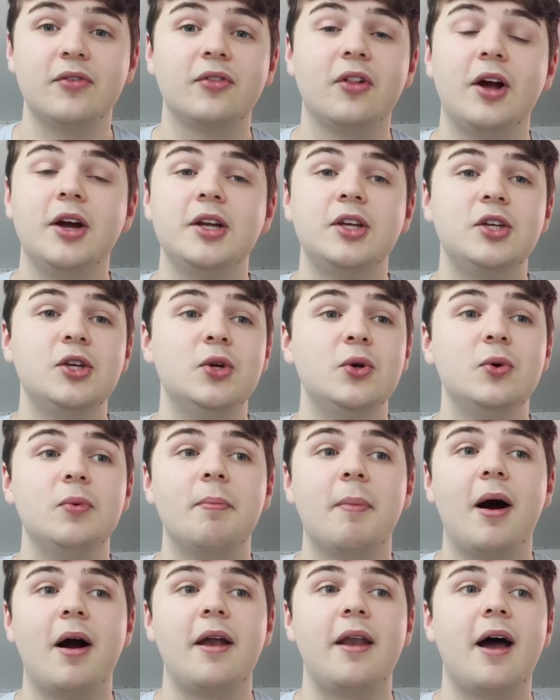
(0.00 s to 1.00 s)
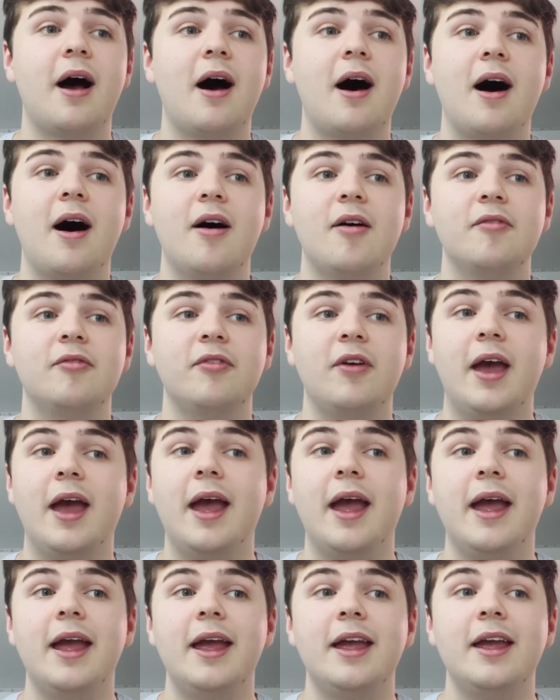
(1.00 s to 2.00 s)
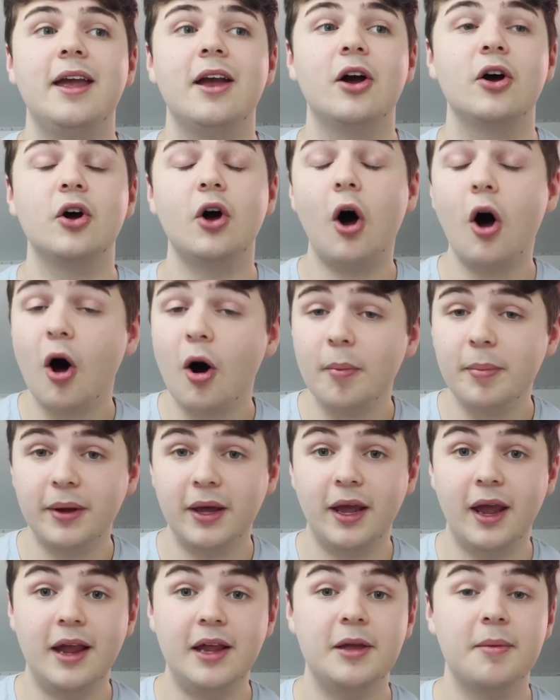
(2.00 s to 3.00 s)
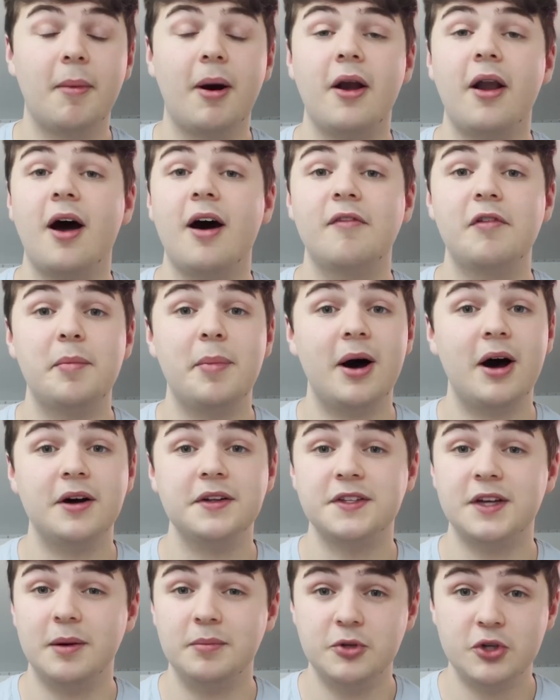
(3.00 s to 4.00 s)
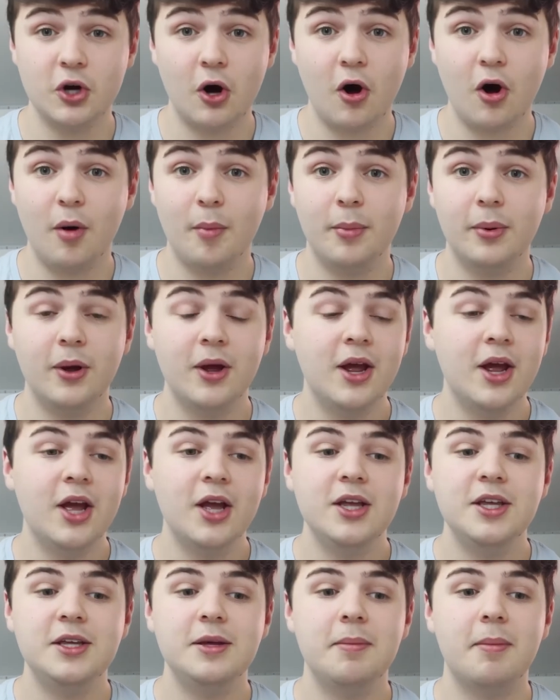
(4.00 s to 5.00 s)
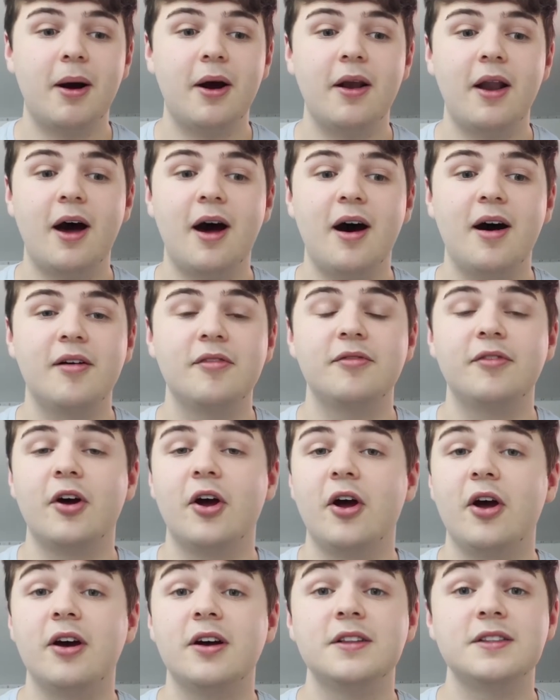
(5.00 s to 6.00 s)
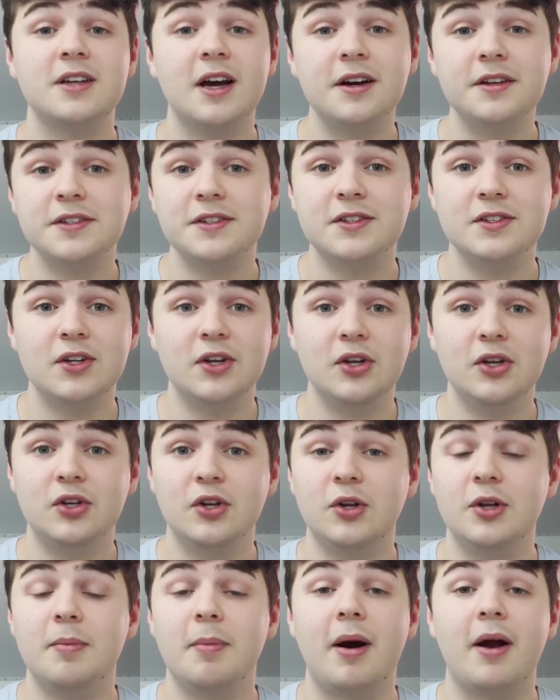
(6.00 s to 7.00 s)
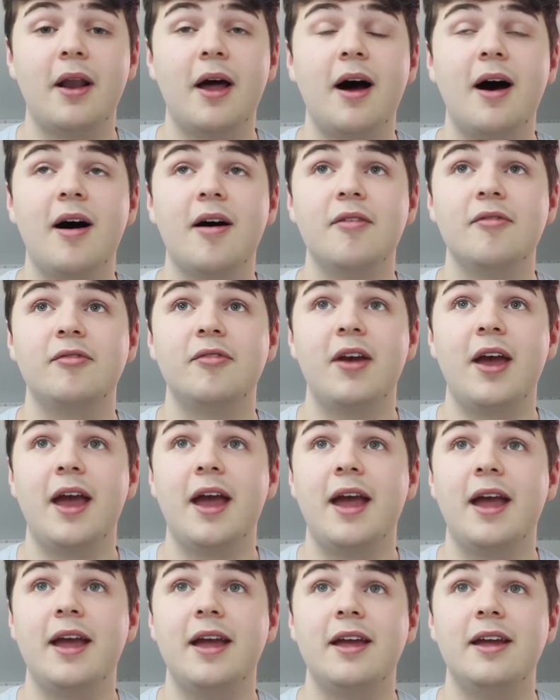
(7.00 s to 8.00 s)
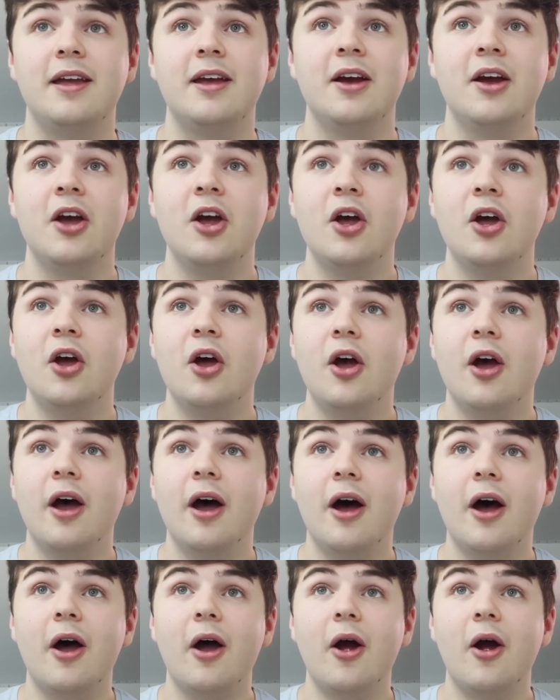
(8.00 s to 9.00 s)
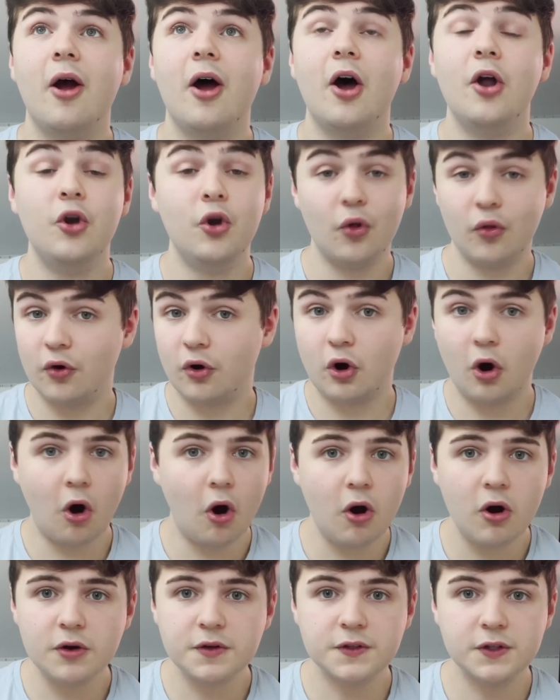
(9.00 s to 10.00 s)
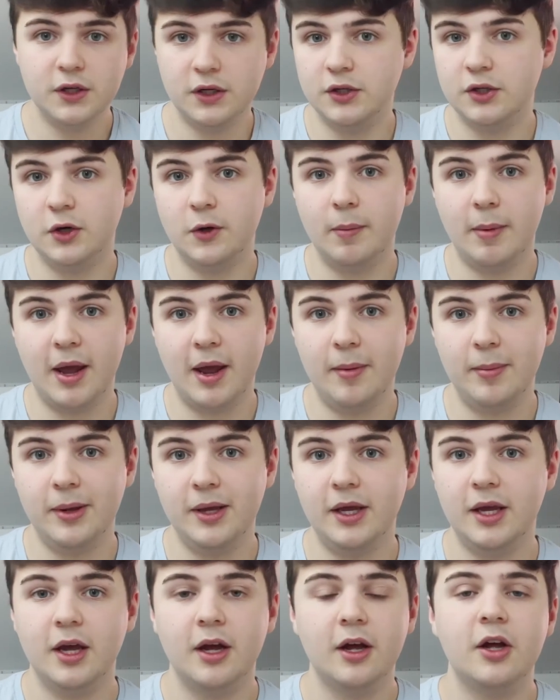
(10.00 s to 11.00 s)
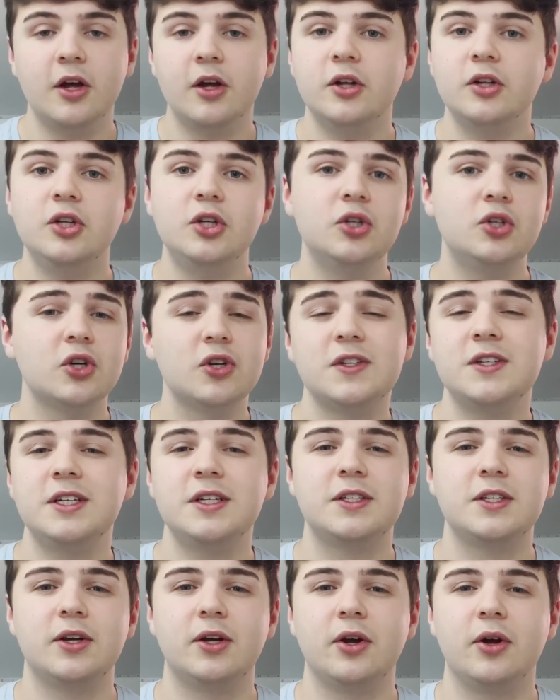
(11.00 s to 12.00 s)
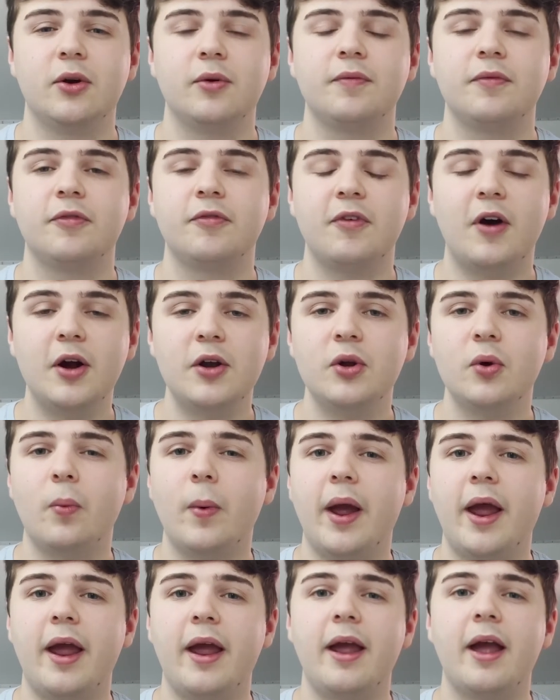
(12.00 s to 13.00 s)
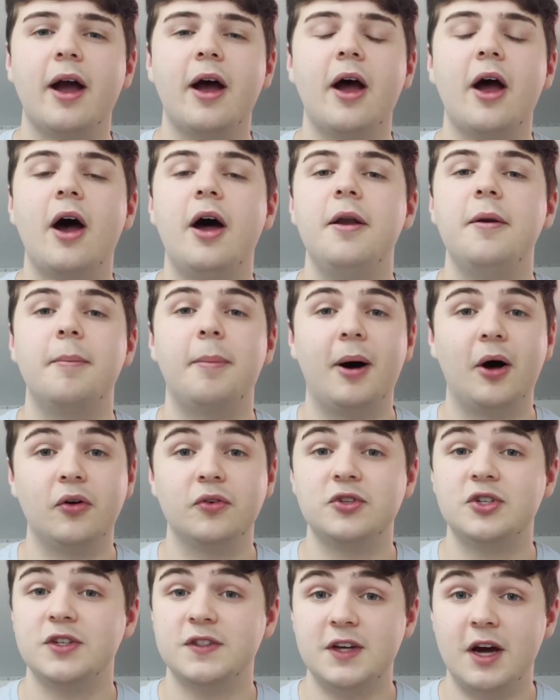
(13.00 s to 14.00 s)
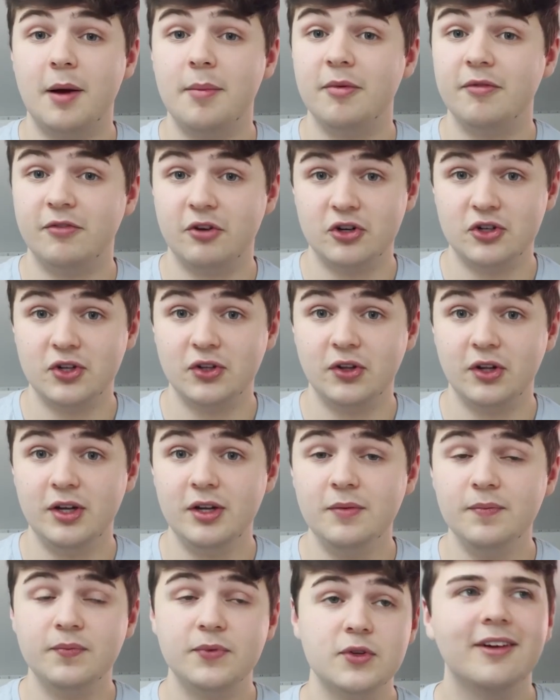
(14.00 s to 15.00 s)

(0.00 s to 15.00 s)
Like you might have a hobby, you might have a part-time job, you might have uh, tasks that you do, you might have a uh, another course that you do maybe, you just need to find a way and balance your time efficiently.